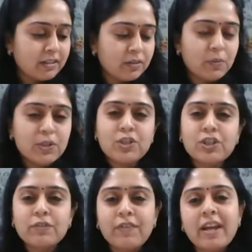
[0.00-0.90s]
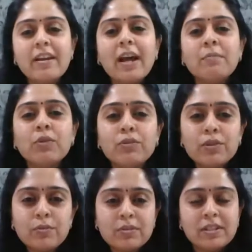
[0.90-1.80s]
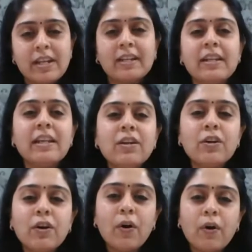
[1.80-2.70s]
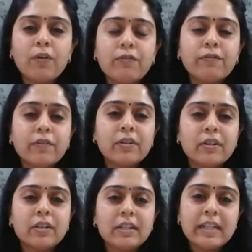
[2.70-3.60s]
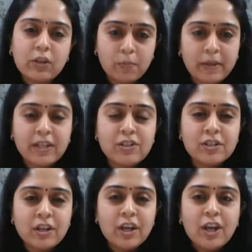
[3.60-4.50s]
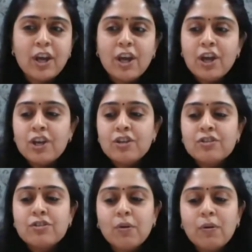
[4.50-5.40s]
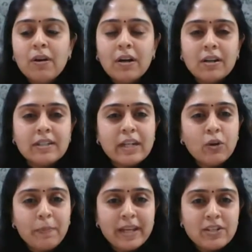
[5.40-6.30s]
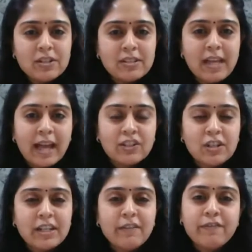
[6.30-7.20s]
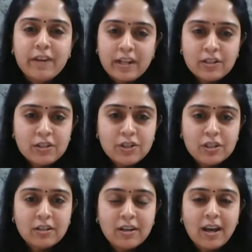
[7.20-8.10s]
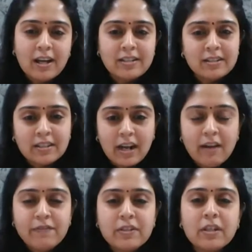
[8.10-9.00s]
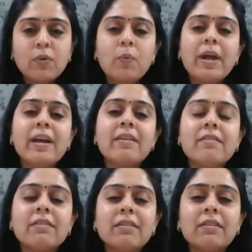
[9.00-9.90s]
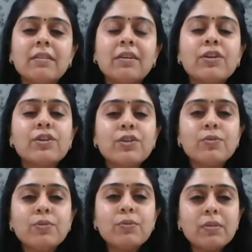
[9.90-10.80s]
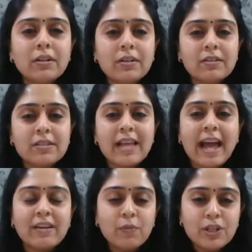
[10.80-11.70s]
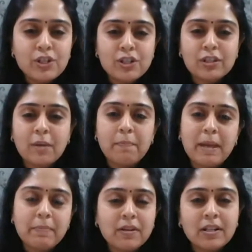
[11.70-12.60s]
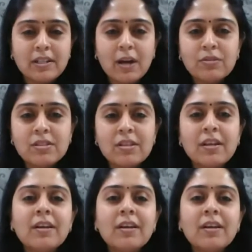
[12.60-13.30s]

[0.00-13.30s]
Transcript: which where I'm going to use a technique of decoupage. So, decoupage is actually a French art and craft where you sandwich the paper cutouts